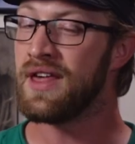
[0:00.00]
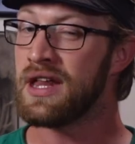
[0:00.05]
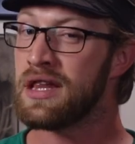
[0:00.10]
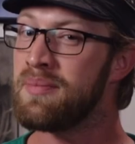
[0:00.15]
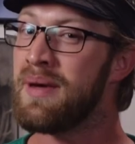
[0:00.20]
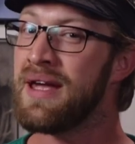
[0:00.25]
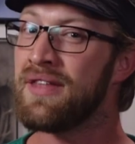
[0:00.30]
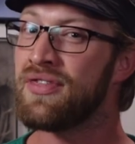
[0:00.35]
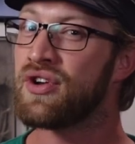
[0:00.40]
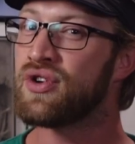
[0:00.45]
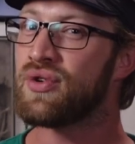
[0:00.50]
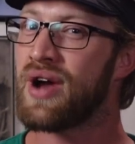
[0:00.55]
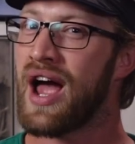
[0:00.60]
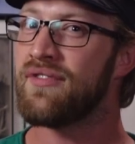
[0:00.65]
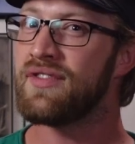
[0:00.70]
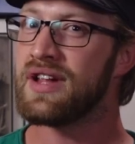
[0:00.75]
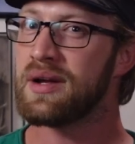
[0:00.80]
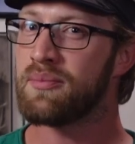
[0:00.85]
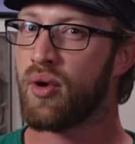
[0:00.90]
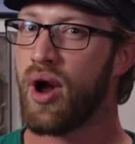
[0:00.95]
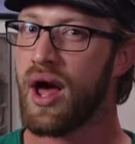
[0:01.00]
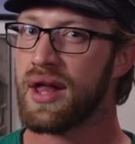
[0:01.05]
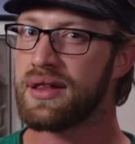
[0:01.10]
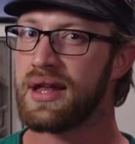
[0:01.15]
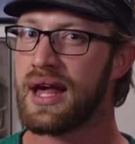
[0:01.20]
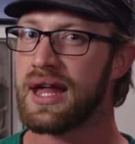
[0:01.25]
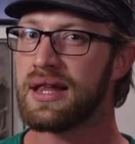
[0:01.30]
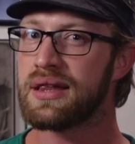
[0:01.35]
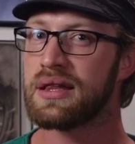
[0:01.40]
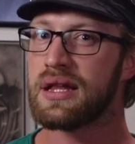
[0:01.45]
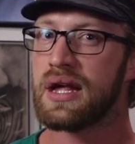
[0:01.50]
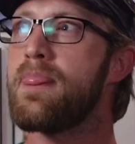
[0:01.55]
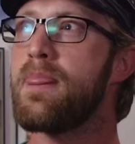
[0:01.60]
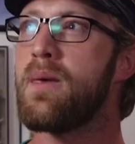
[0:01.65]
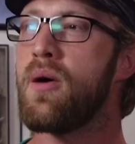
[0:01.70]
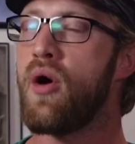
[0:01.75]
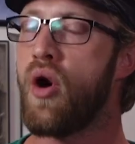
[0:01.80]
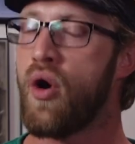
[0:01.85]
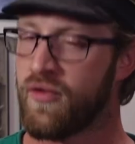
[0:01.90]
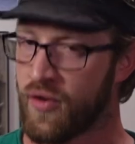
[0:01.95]
This made the drafting process
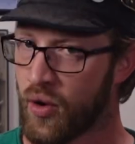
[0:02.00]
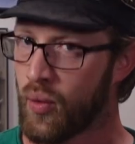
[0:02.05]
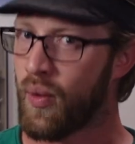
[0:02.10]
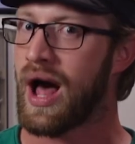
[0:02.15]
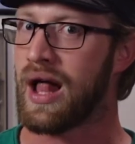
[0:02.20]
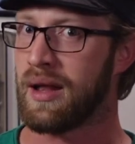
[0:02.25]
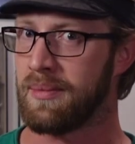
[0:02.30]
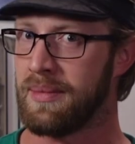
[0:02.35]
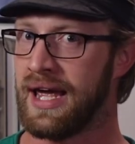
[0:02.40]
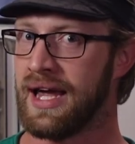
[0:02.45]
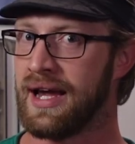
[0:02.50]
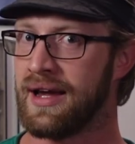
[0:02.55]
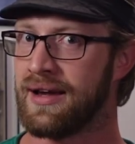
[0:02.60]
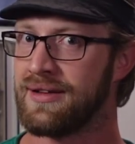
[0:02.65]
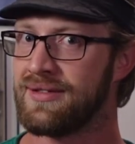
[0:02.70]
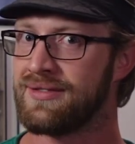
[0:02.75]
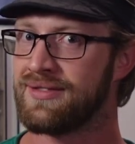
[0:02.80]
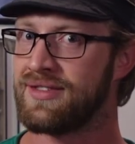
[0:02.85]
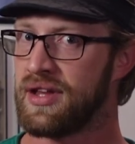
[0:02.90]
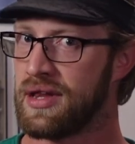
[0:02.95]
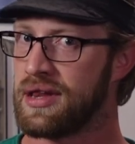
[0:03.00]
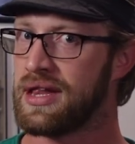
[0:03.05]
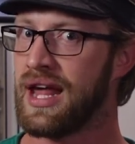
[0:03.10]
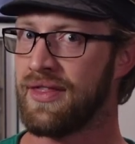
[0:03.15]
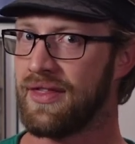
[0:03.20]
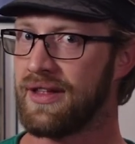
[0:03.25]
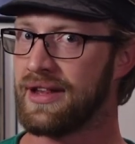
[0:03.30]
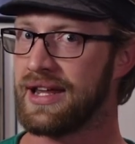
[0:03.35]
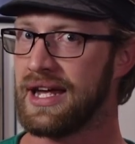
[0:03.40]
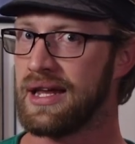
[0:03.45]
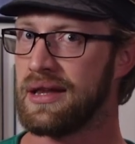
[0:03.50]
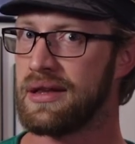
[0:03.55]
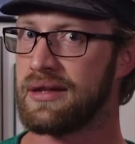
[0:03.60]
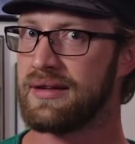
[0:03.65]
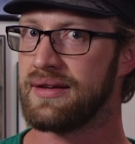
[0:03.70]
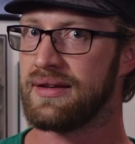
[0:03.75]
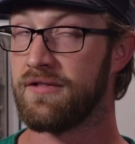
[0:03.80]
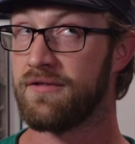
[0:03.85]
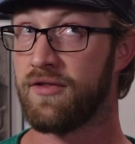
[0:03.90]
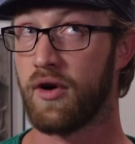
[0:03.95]
overwhelming, to say the least.
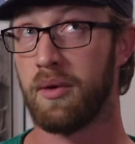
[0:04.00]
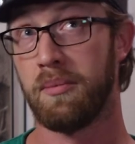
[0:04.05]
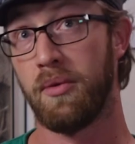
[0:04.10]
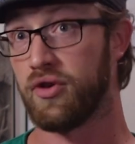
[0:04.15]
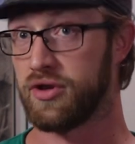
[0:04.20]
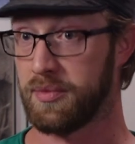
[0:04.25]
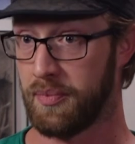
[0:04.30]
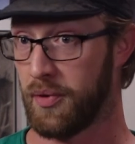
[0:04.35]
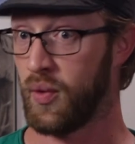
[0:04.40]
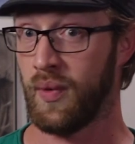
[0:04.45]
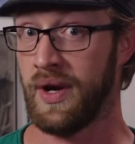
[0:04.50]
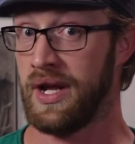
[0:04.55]
for multiple